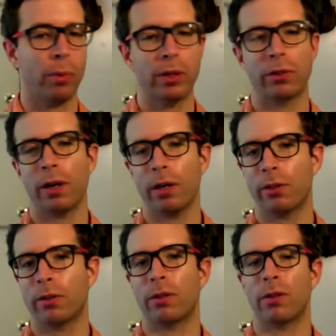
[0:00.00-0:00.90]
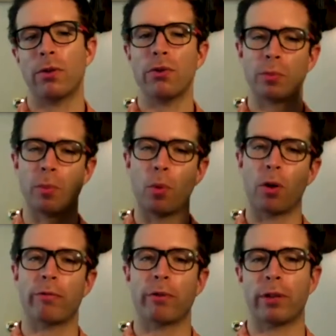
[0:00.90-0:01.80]
we started to use more
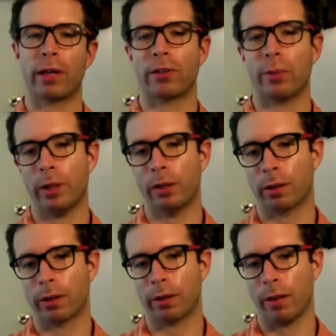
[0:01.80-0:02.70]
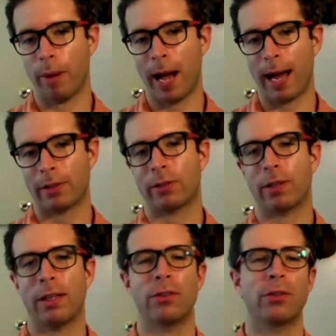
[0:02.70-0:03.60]
of the things that we learned in the past
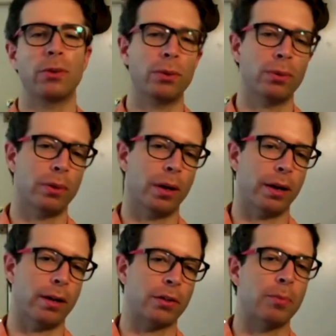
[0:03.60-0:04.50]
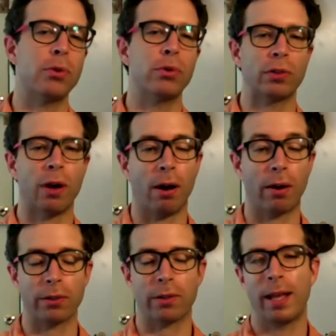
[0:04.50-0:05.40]
into some new
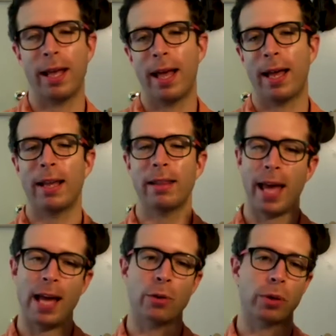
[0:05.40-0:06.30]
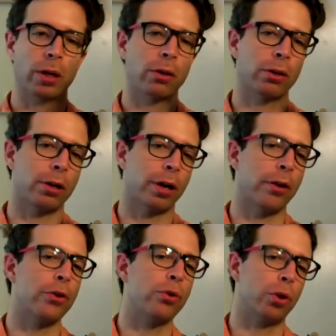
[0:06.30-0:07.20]
songs. And at the end, we're going to learn a
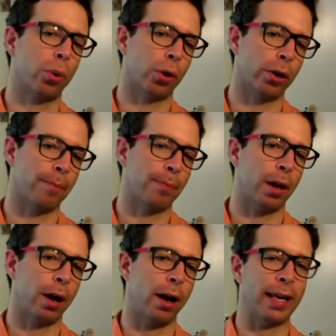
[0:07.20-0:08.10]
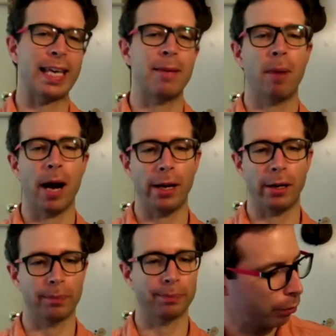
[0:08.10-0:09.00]
new chord, uh, E
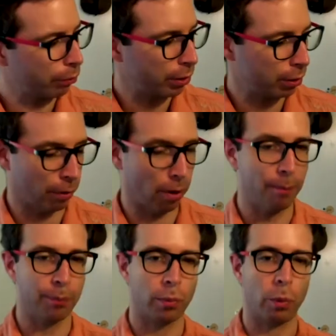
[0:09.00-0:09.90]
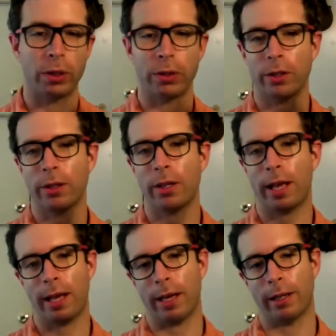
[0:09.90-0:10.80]
minor. First of all, we learned
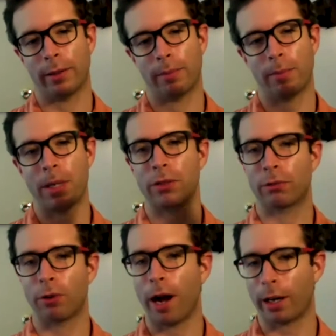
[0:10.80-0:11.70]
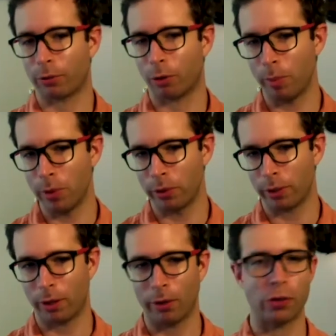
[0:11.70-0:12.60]
a piece of rock and roll
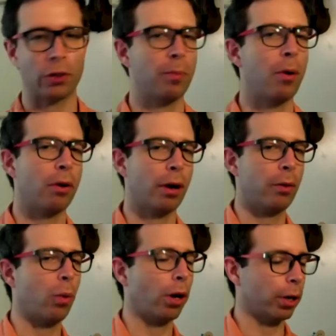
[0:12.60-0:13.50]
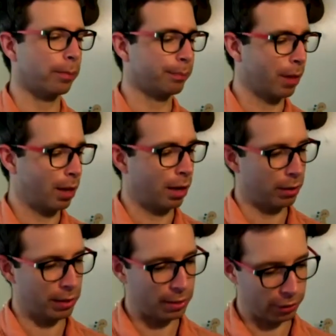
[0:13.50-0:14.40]
music called Smoke on the Water. It
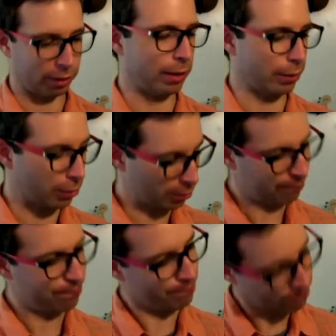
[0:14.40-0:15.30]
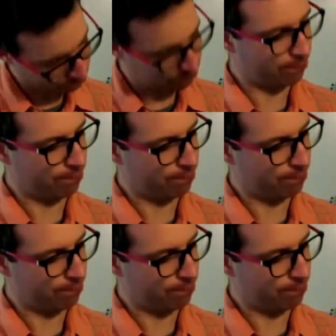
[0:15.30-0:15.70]
sounds like this. I